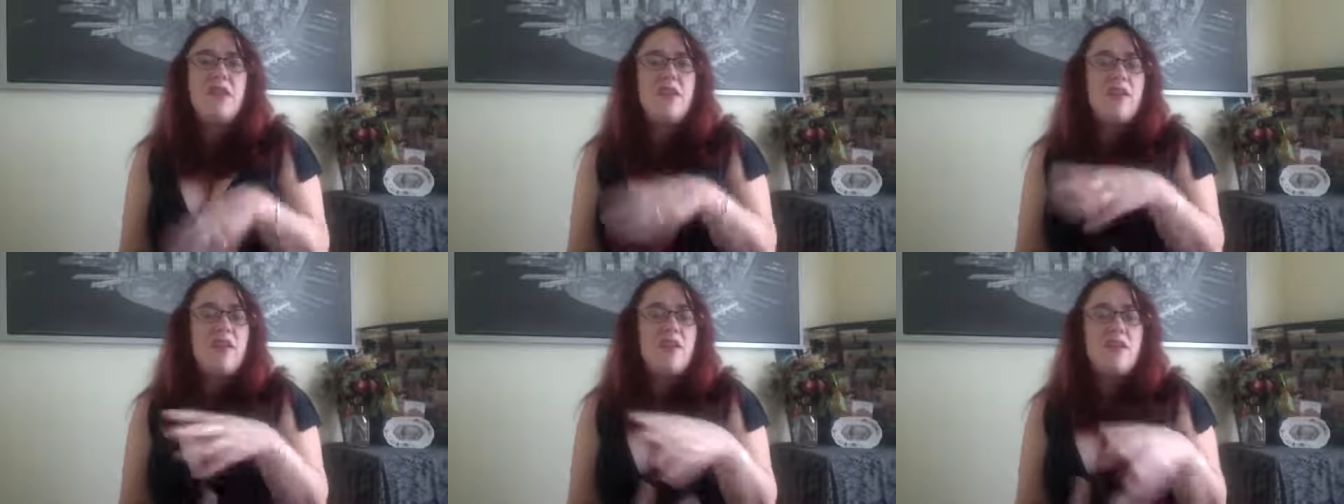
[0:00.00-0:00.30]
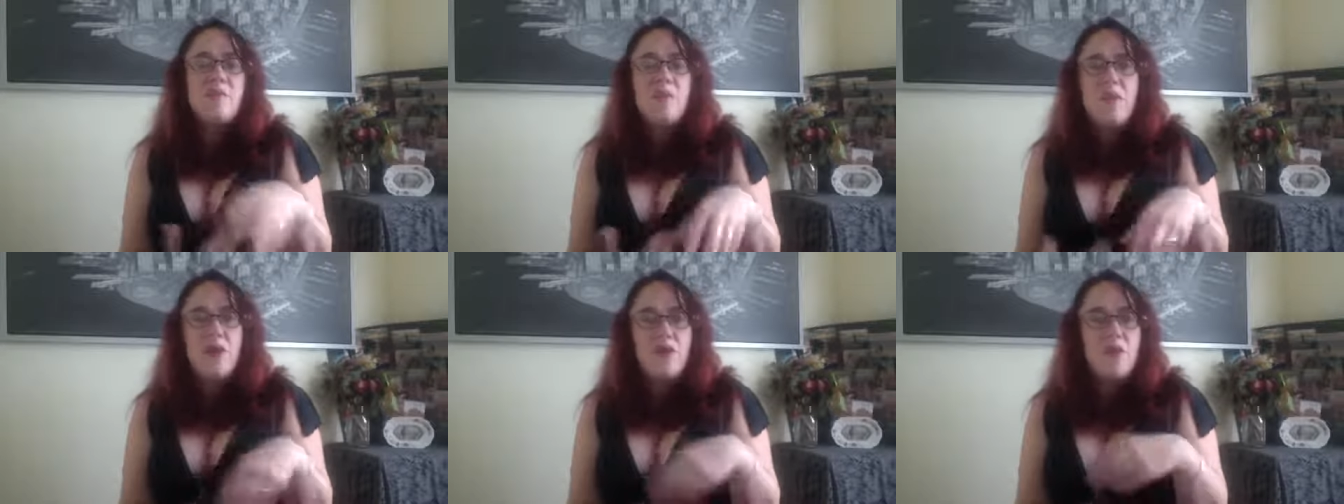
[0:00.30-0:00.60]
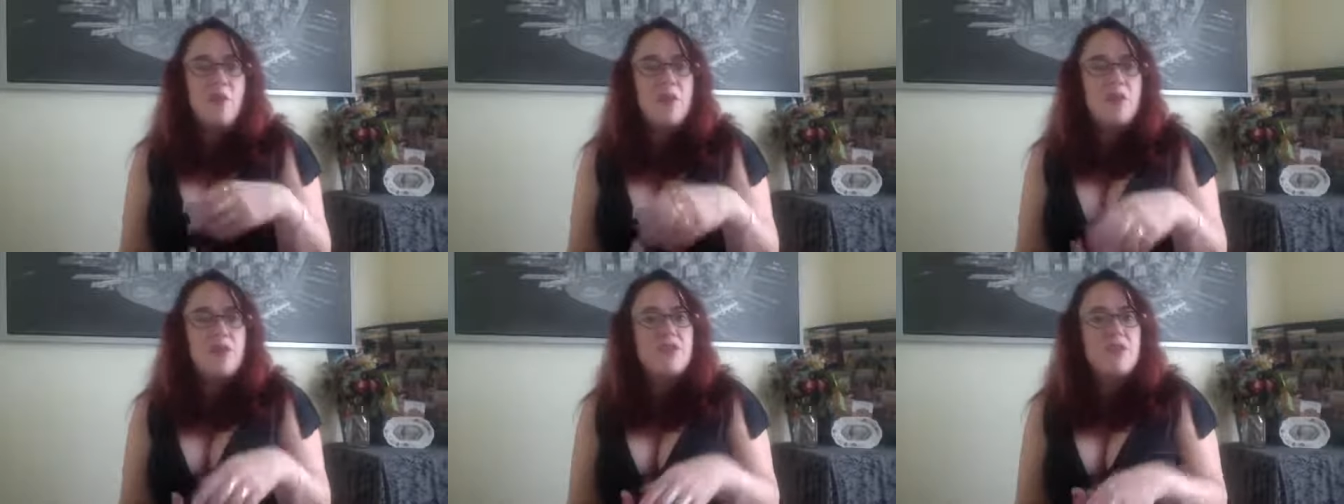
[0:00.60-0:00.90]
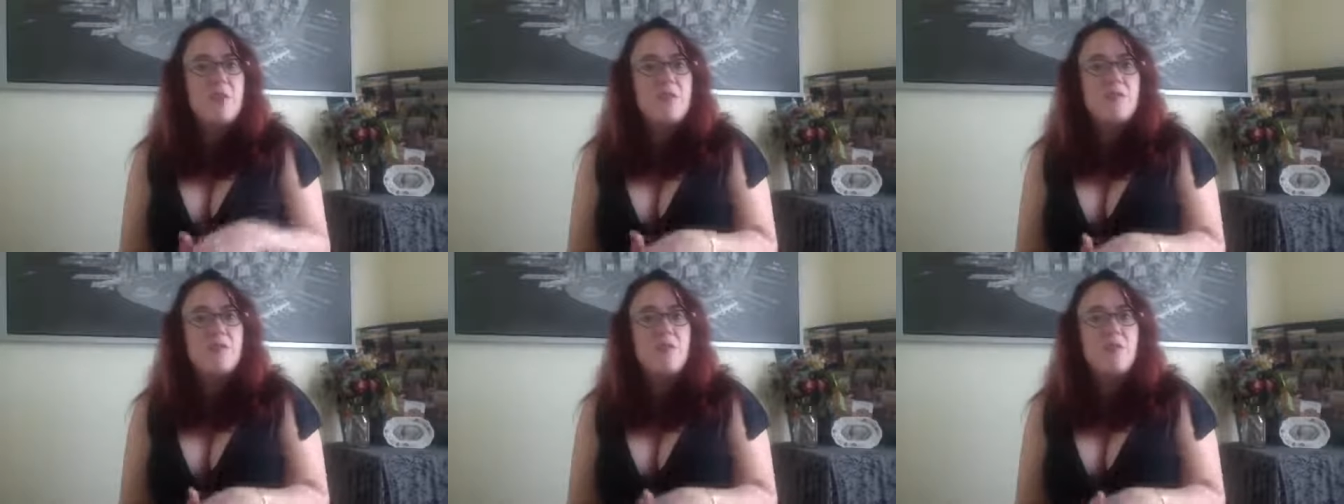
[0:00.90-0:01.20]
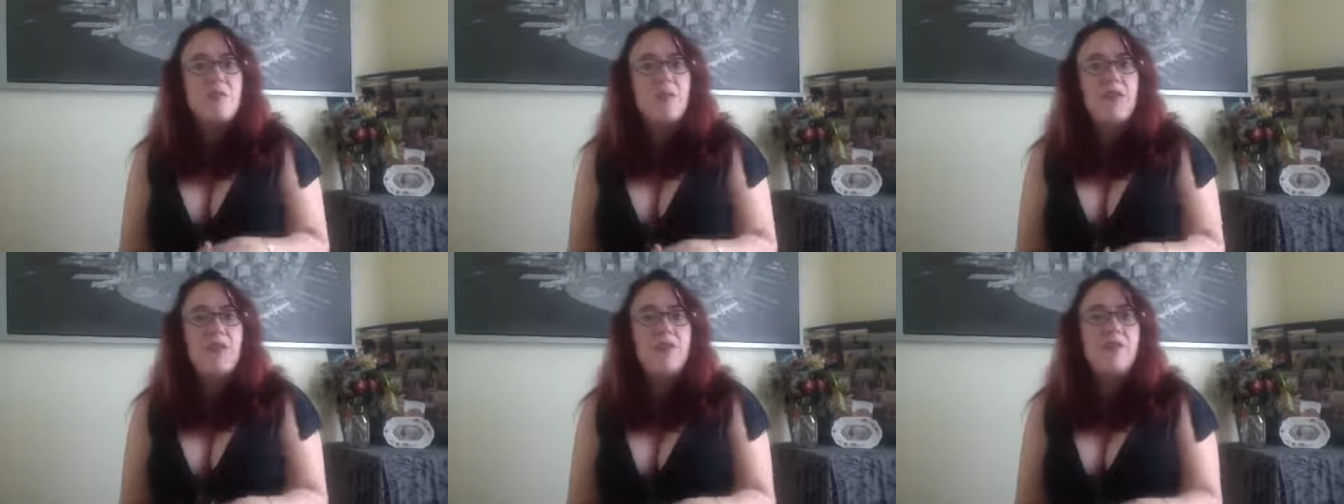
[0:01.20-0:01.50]
hear about all the workshops that we're
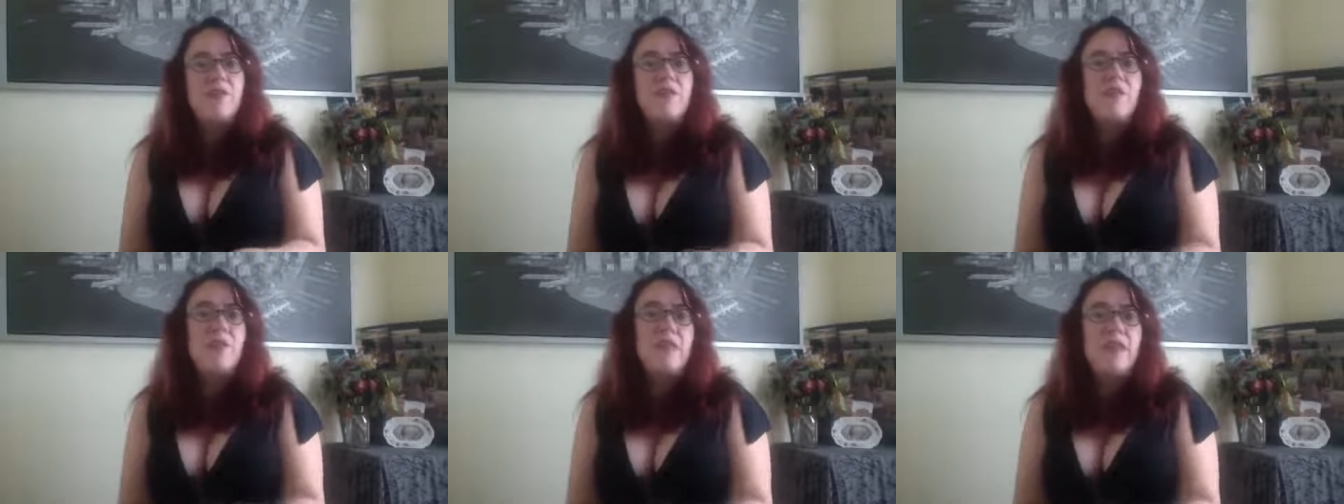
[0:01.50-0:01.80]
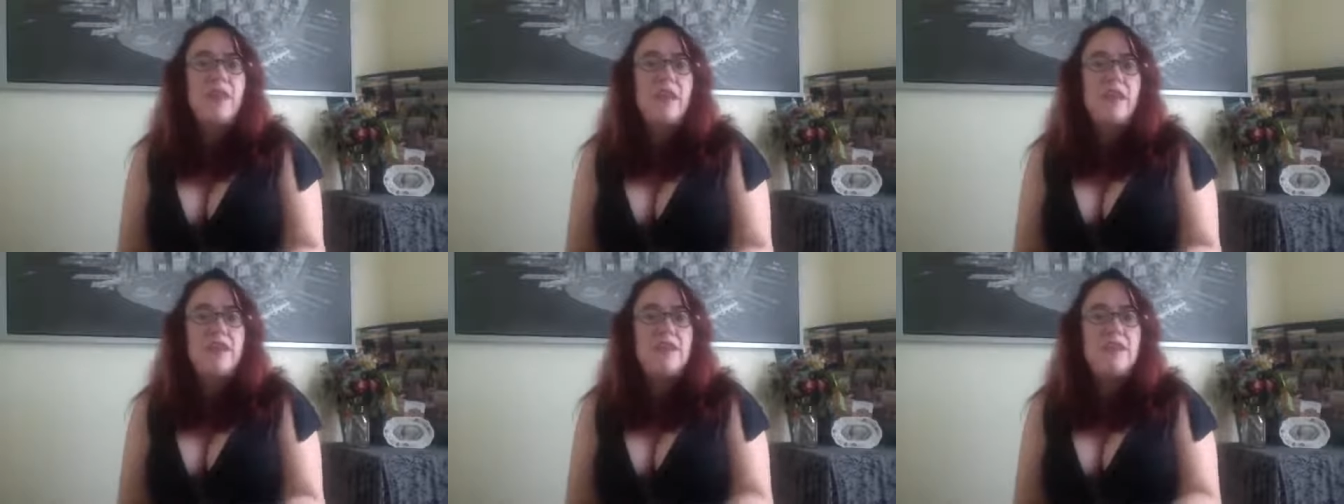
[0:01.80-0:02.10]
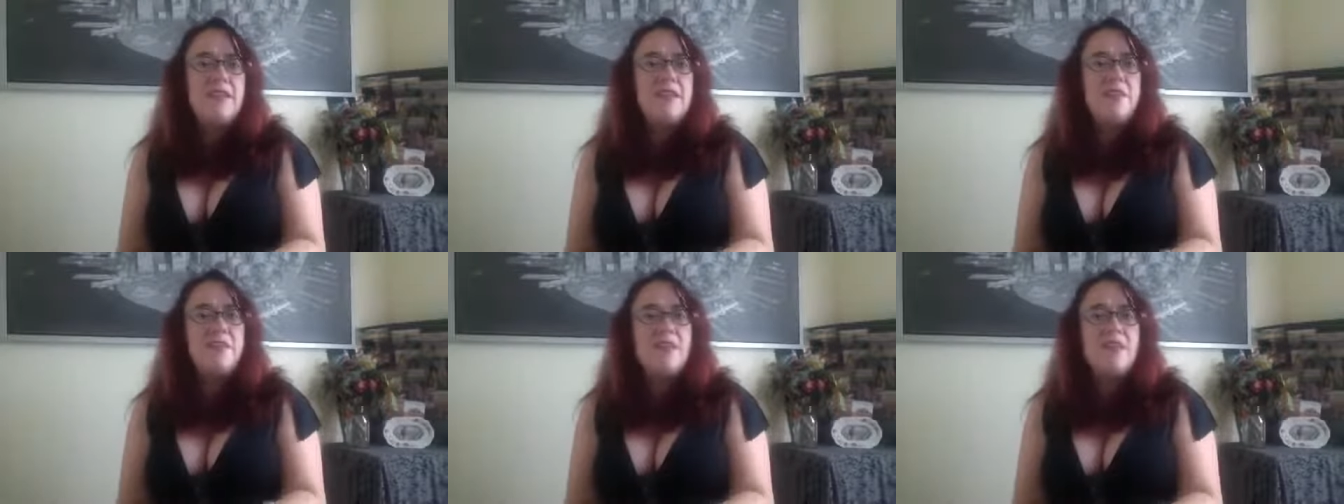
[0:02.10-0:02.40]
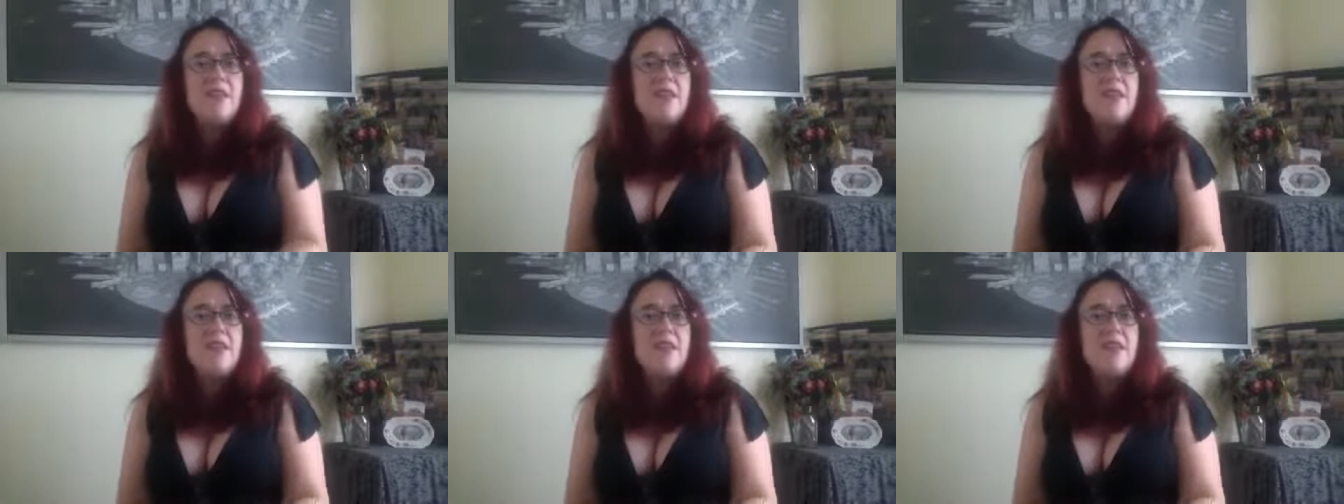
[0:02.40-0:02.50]
planning for 2019.